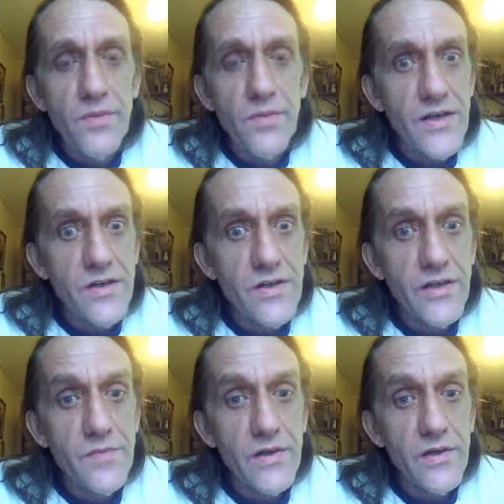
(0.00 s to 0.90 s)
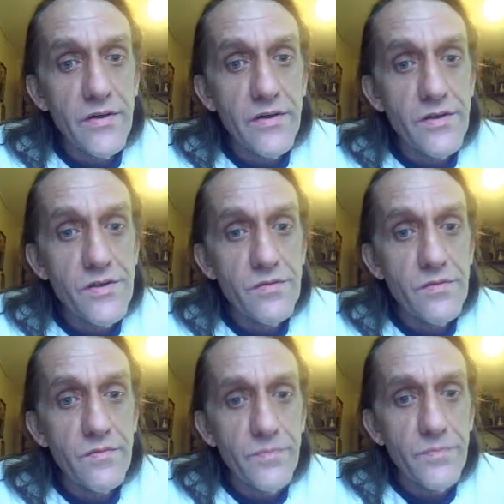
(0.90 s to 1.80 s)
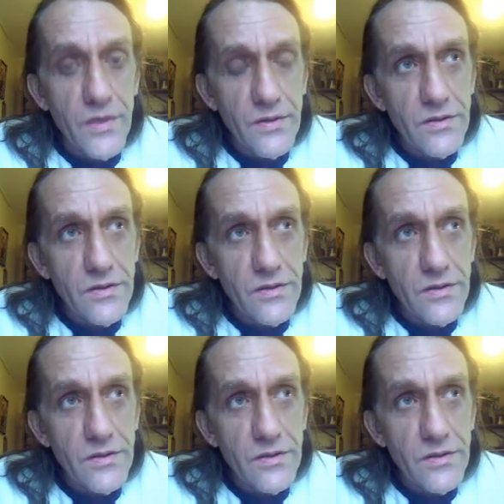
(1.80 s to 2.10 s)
pleasant experience. But